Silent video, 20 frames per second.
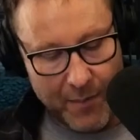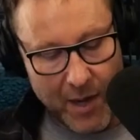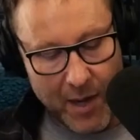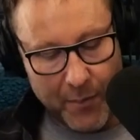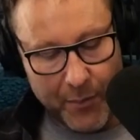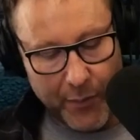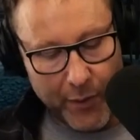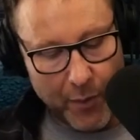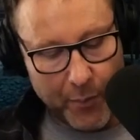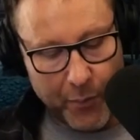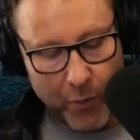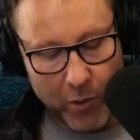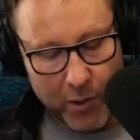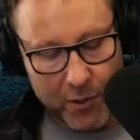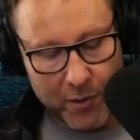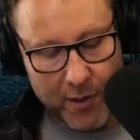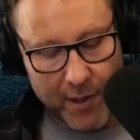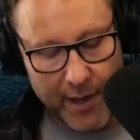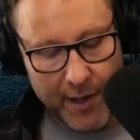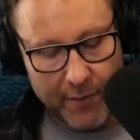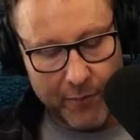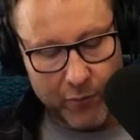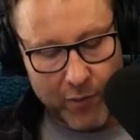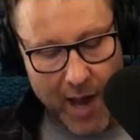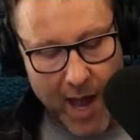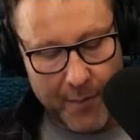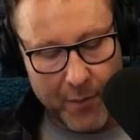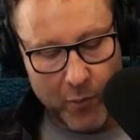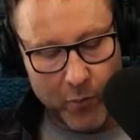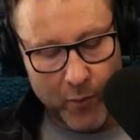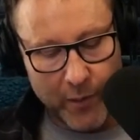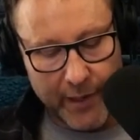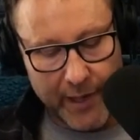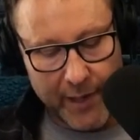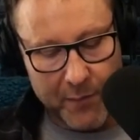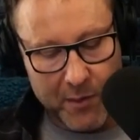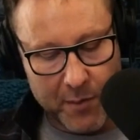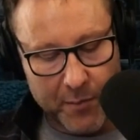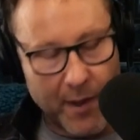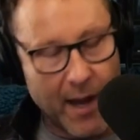ass. I mean, you portrayed Robin
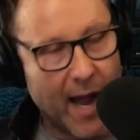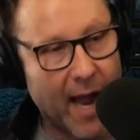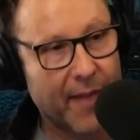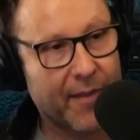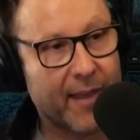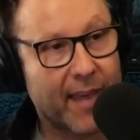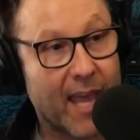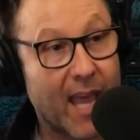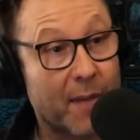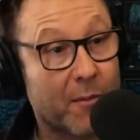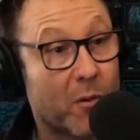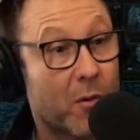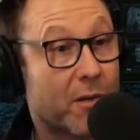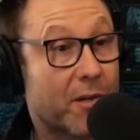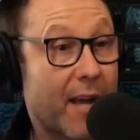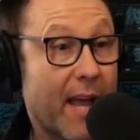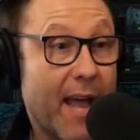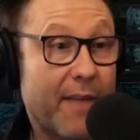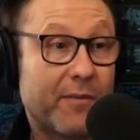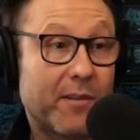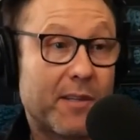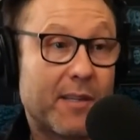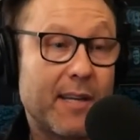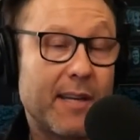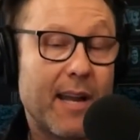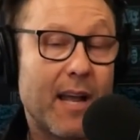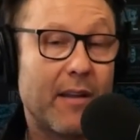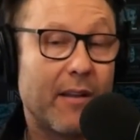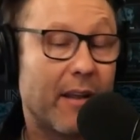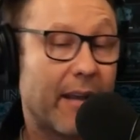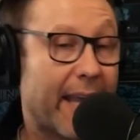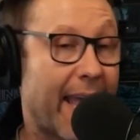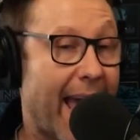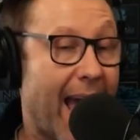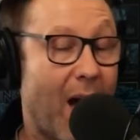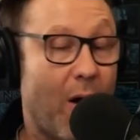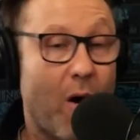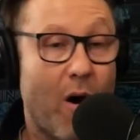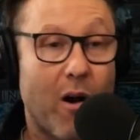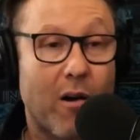Williams behind the camera, which I have to see now. And like,
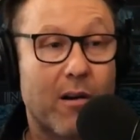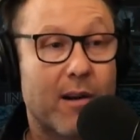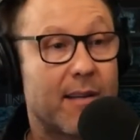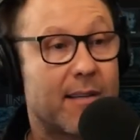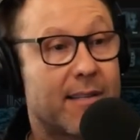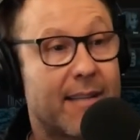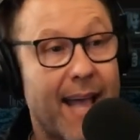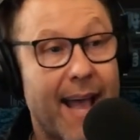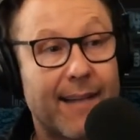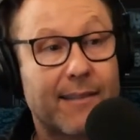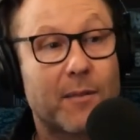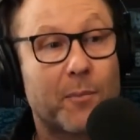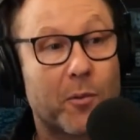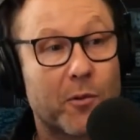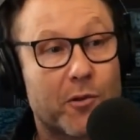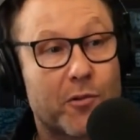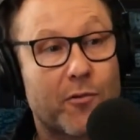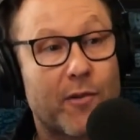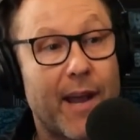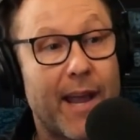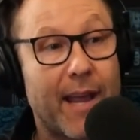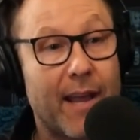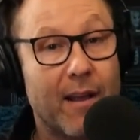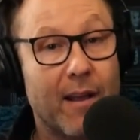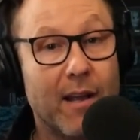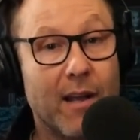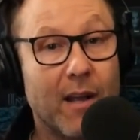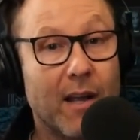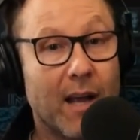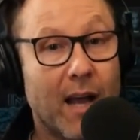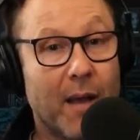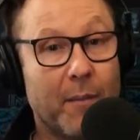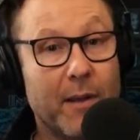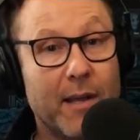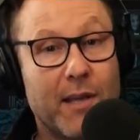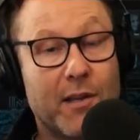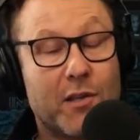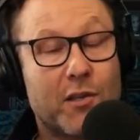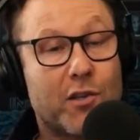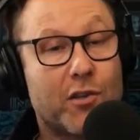how hard is that to portray? I mean,
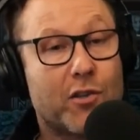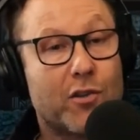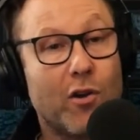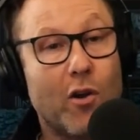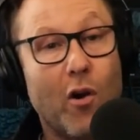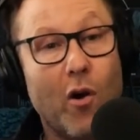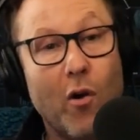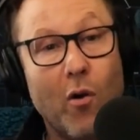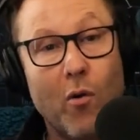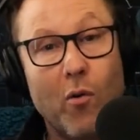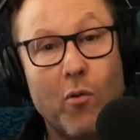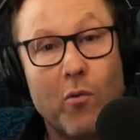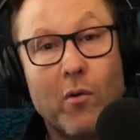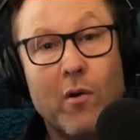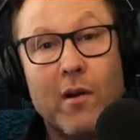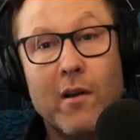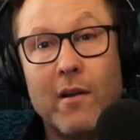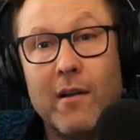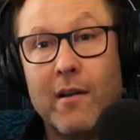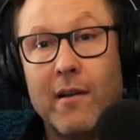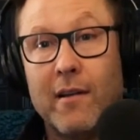he's so